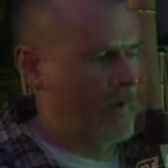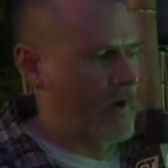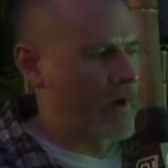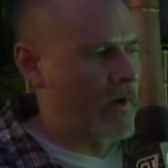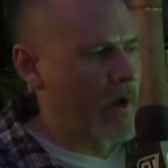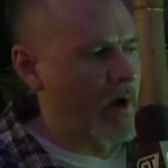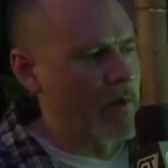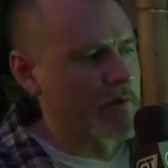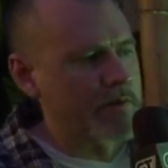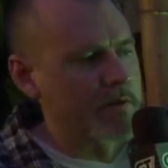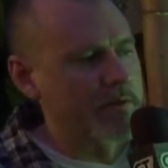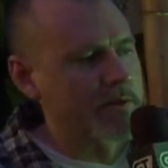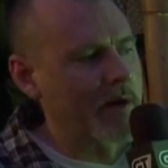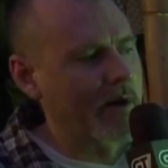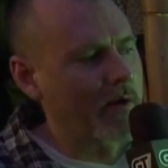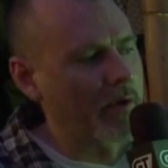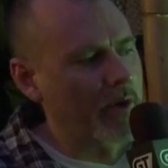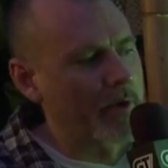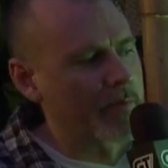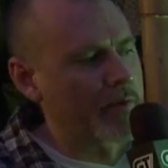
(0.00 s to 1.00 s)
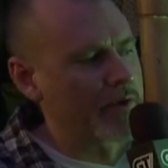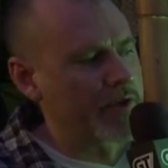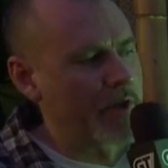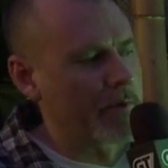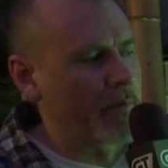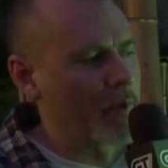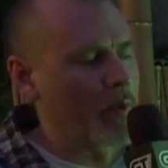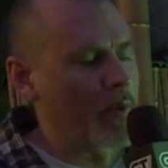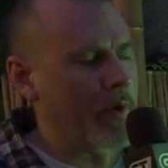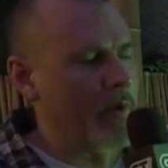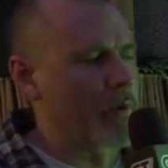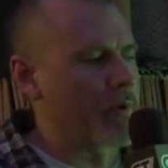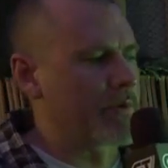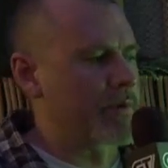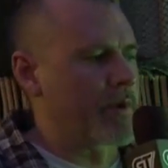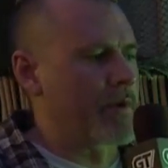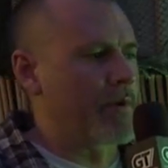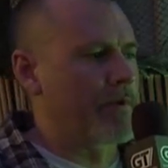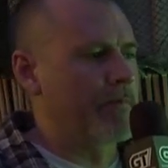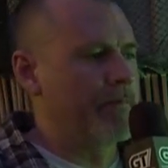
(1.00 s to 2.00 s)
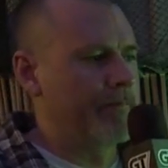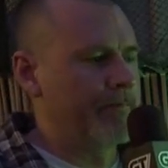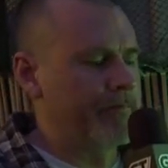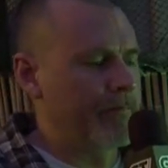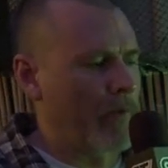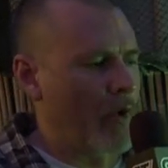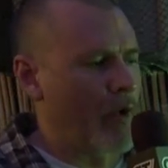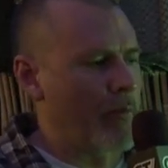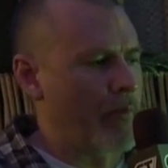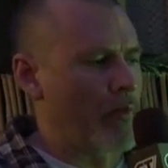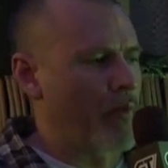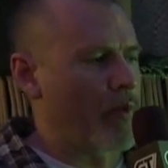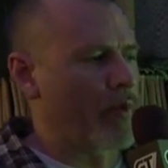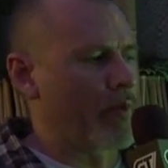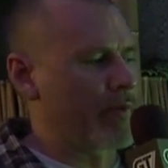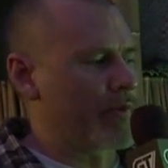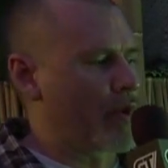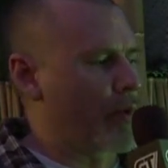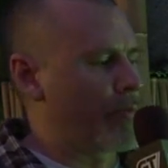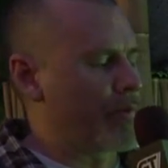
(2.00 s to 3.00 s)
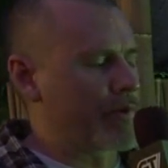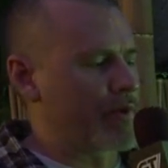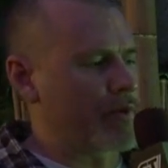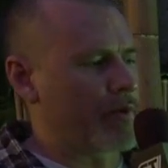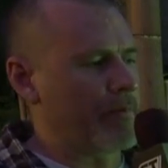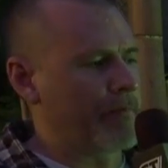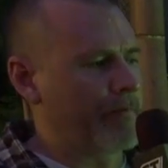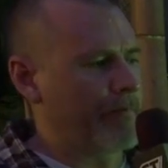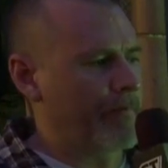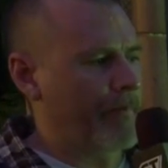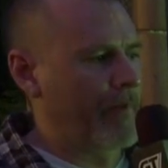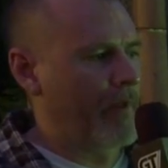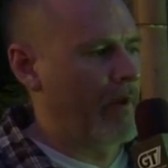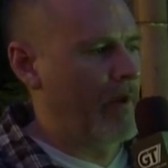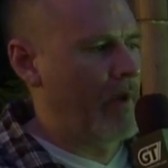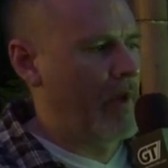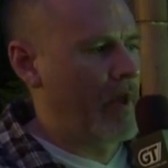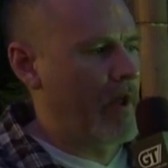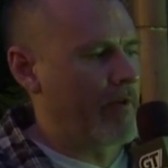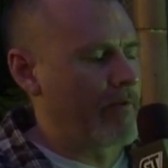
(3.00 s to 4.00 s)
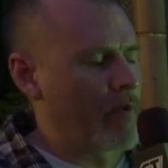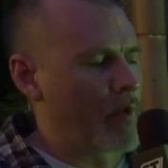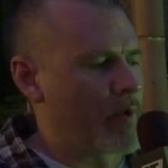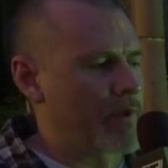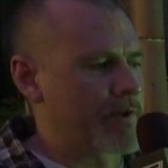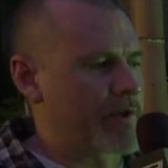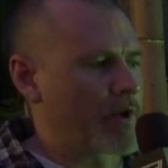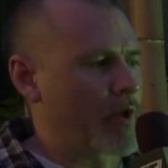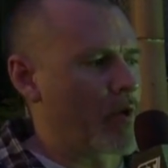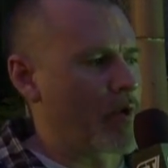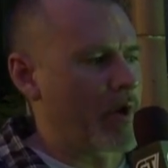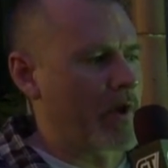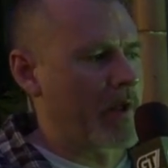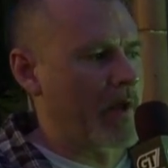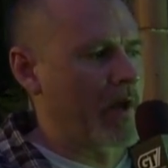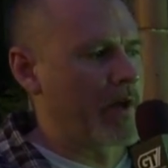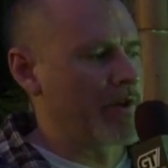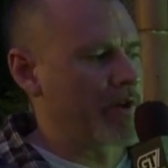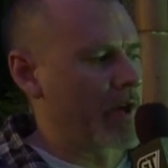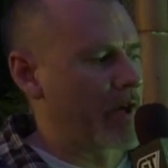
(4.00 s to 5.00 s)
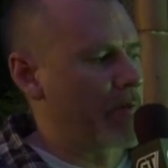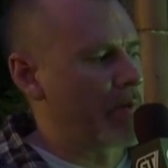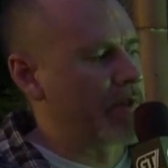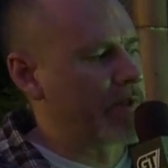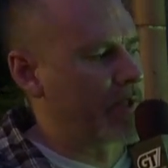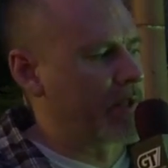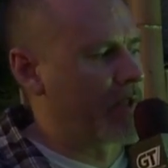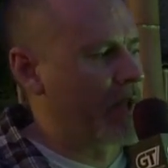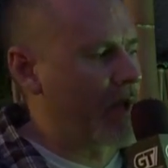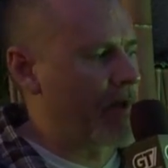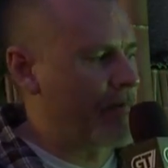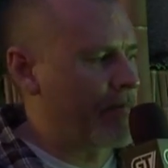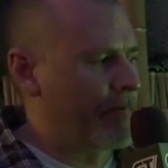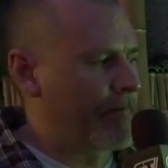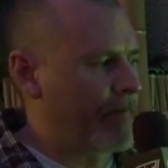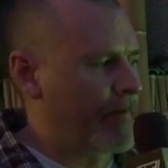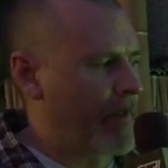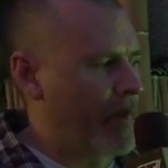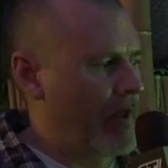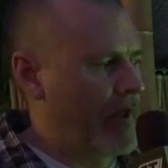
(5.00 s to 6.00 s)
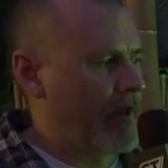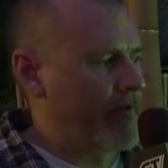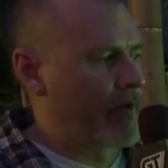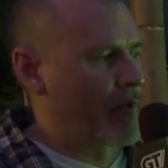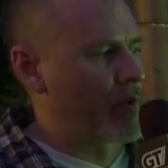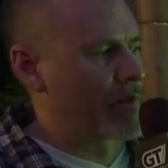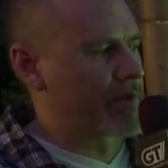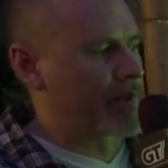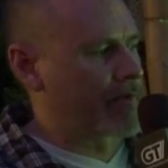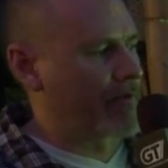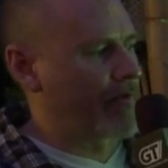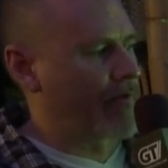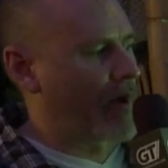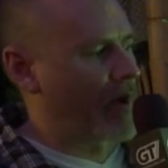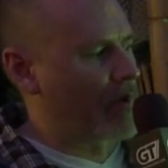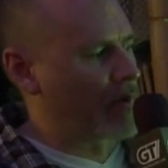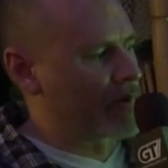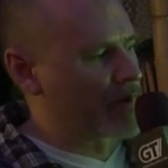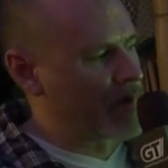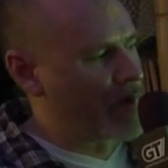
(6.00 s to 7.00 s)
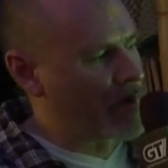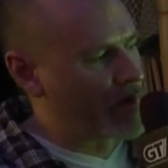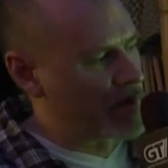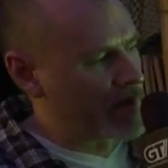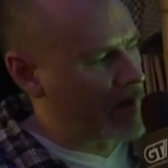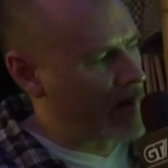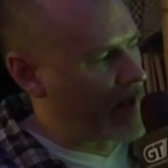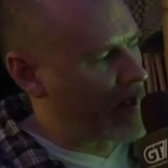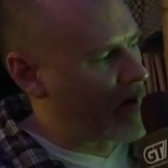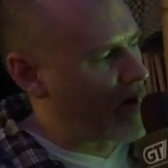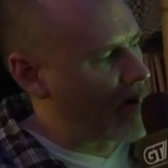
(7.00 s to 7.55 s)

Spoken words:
And now it's entirely up to Jamie what he wants to do. The open world's open to him. If he wants to go and engage enemies, he can. If he wants to follow his nose and head